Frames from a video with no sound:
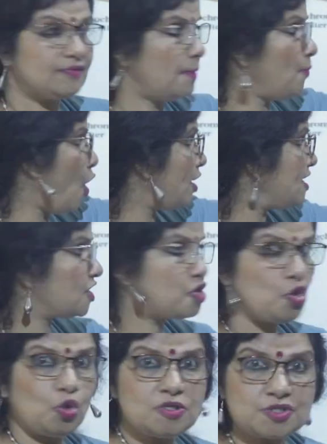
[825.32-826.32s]
the
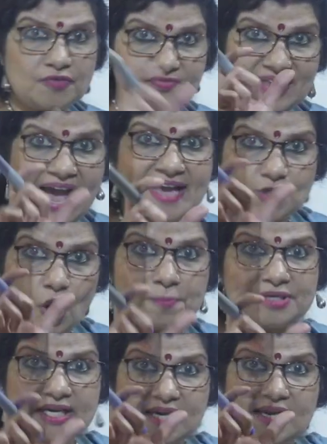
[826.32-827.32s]
molecules of that
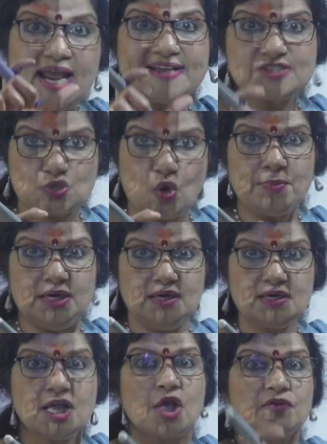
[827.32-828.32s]
optical
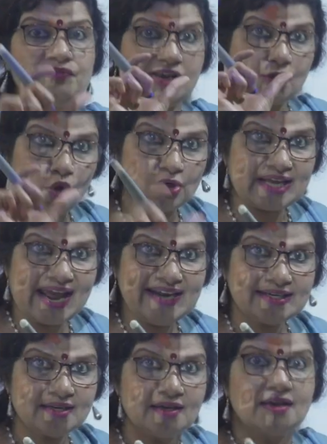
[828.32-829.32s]
isomer will
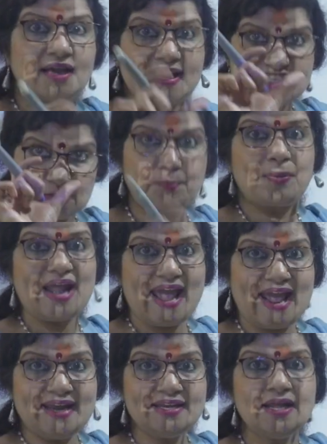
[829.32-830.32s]
rotate its
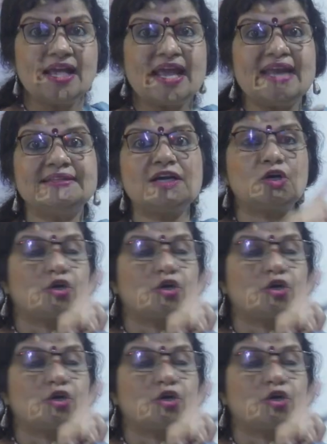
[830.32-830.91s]
plane in the